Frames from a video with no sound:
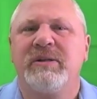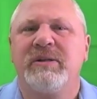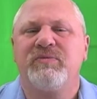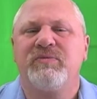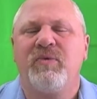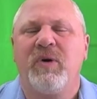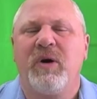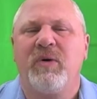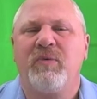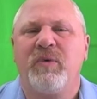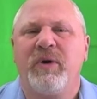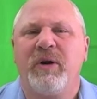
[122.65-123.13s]

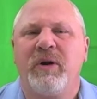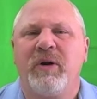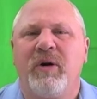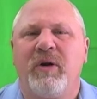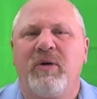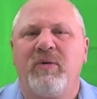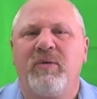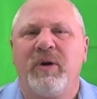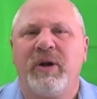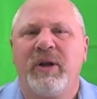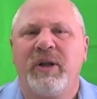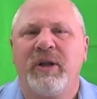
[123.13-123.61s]
what we
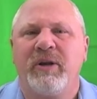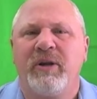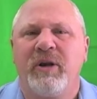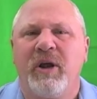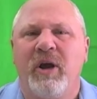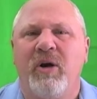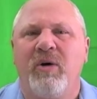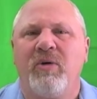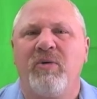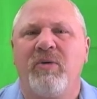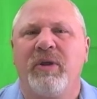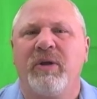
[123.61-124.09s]
already
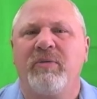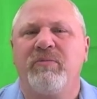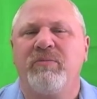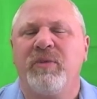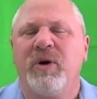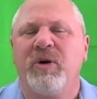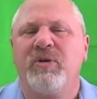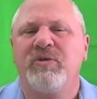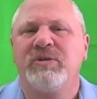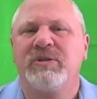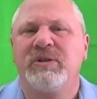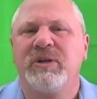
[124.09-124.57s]
know, that
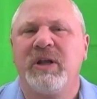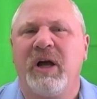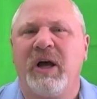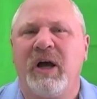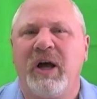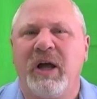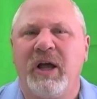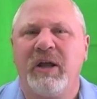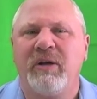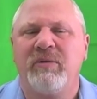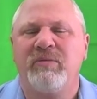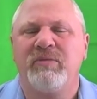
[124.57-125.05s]
most
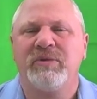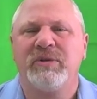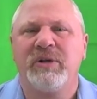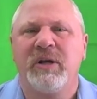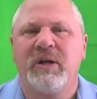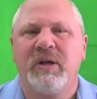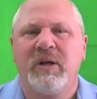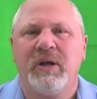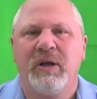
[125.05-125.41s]
times